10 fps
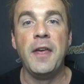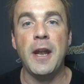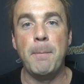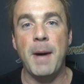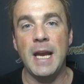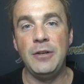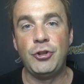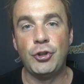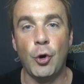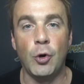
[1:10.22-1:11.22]
that are made
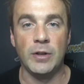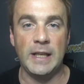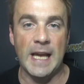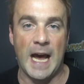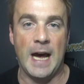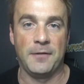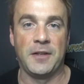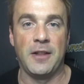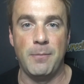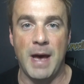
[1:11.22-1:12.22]
shortly
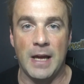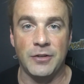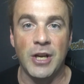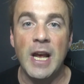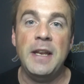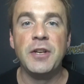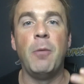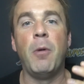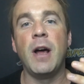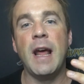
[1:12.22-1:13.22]
after the match. So I
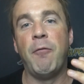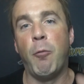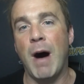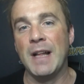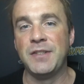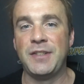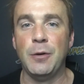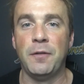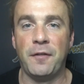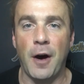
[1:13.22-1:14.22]
might have one
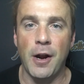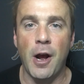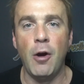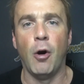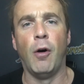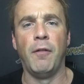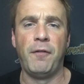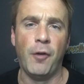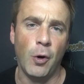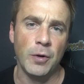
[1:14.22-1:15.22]
still photo or
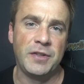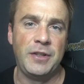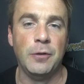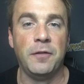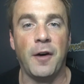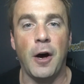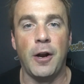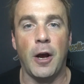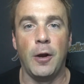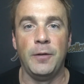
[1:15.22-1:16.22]
four still
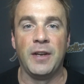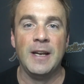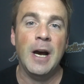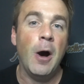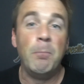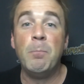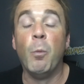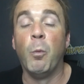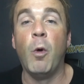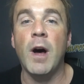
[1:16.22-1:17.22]
photos,
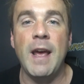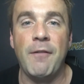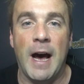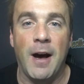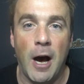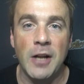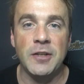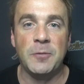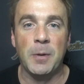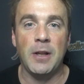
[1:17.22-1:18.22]
whatever. I
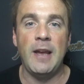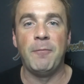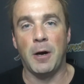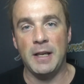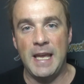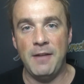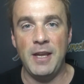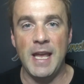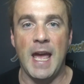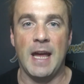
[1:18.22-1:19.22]
just believe by
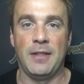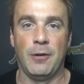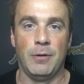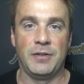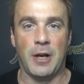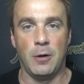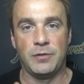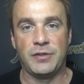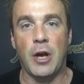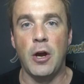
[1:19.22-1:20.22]
giving out the
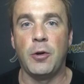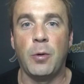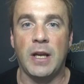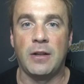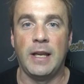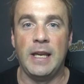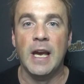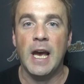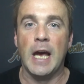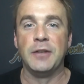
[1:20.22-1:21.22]
results so quickly
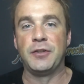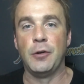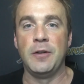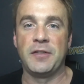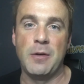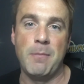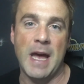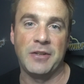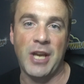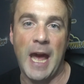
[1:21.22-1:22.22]
as soon as the
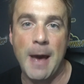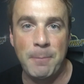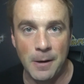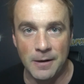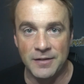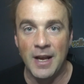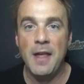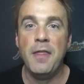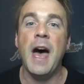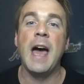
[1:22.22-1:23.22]
match happens,
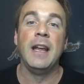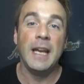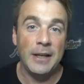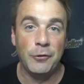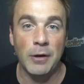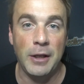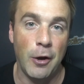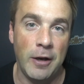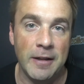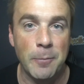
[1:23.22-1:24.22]
that is really
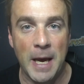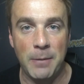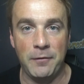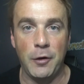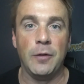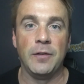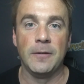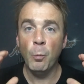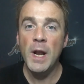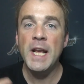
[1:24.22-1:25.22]
hurting the pay-per-views.
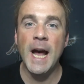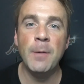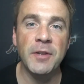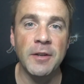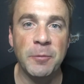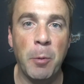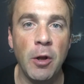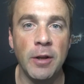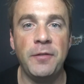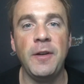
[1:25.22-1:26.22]
Now, when it comes to
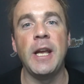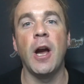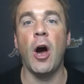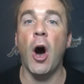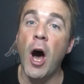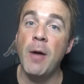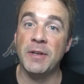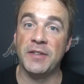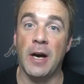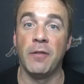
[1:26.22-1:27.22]
spoiler videos,
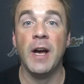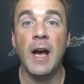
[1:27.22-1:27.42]
I